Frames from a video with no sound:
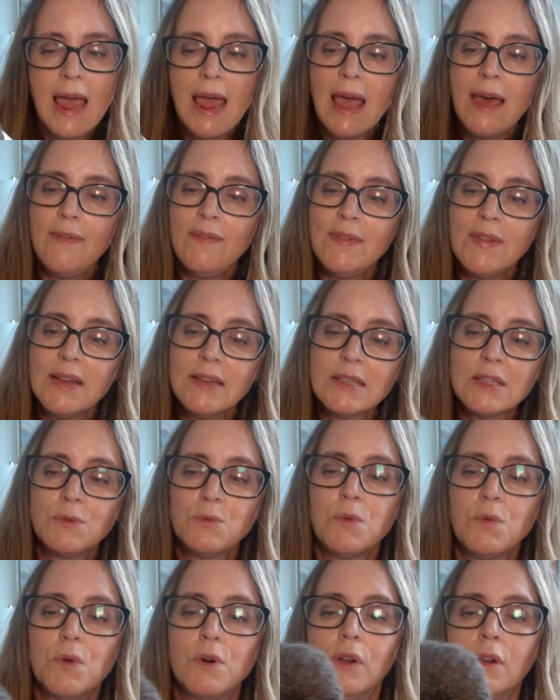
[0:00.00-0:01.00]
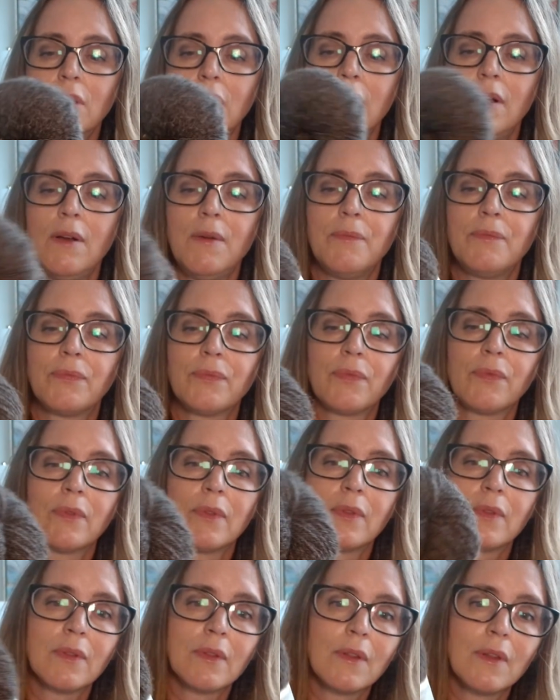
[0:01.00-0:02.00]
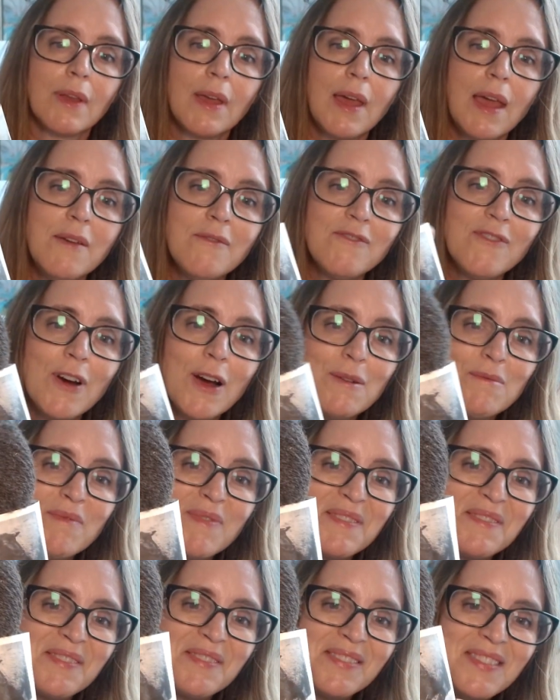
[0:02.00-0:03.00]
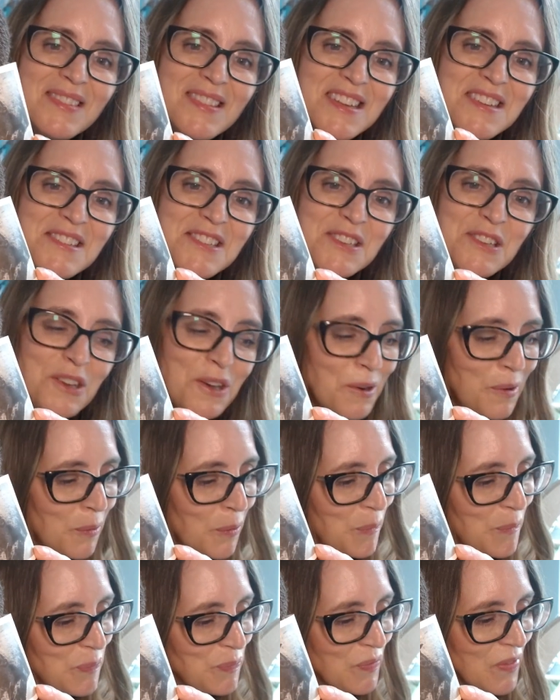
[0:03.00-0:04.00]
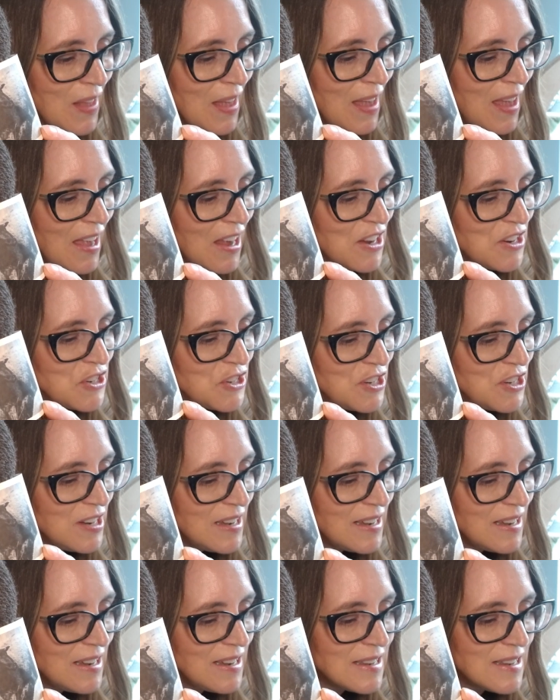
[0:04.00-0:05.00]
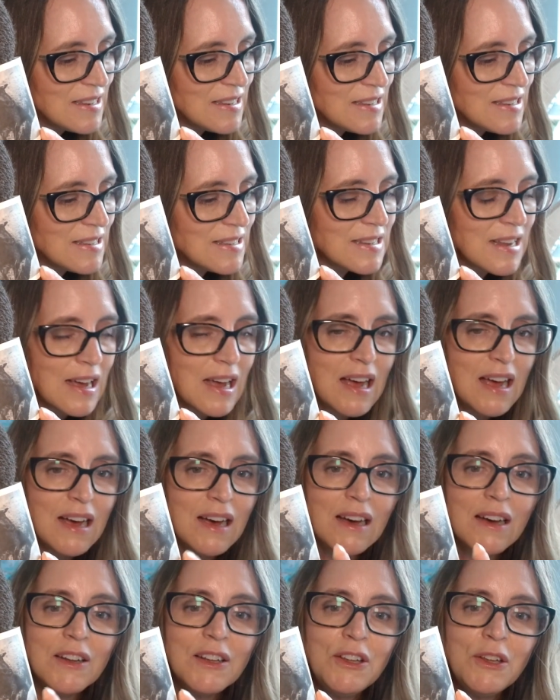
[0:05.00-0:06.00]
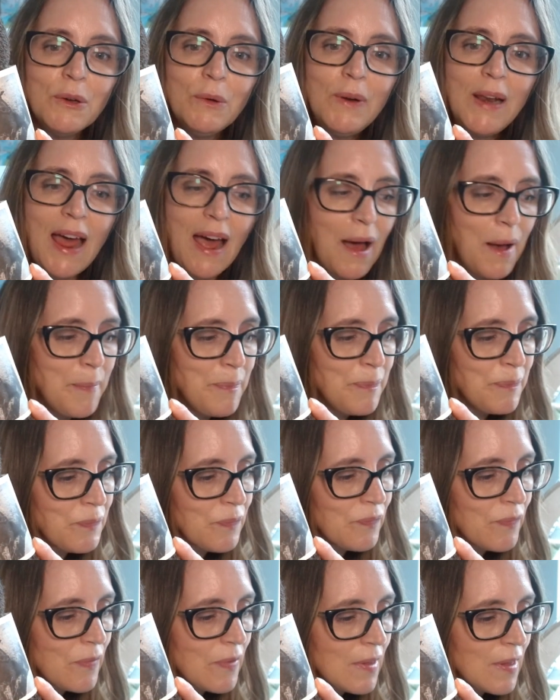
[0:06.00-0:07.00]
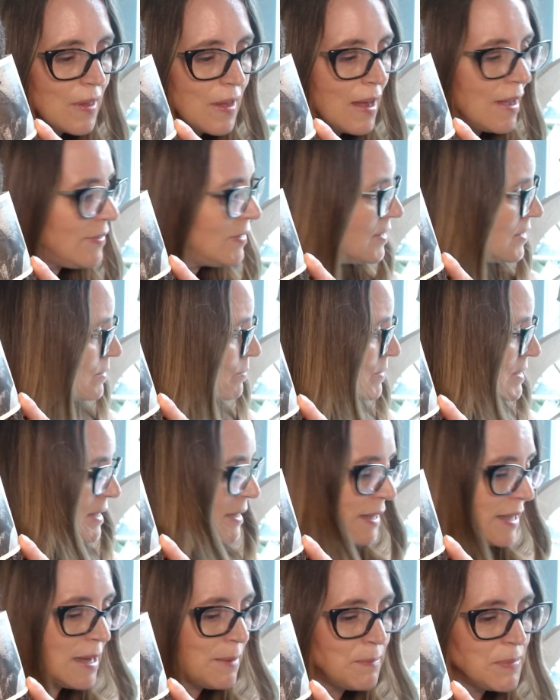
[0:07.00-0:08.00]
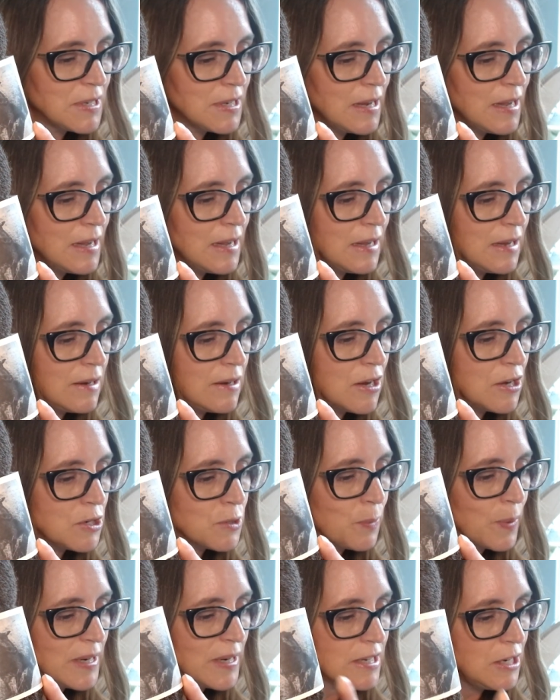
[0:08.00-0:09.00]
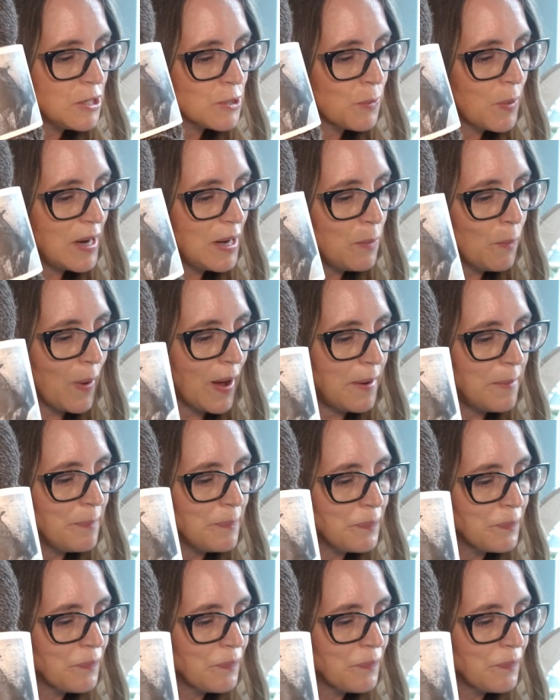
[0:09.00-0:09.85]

And this wool came from this ewe. She is a ewe lamb, and this was clipped in 2021.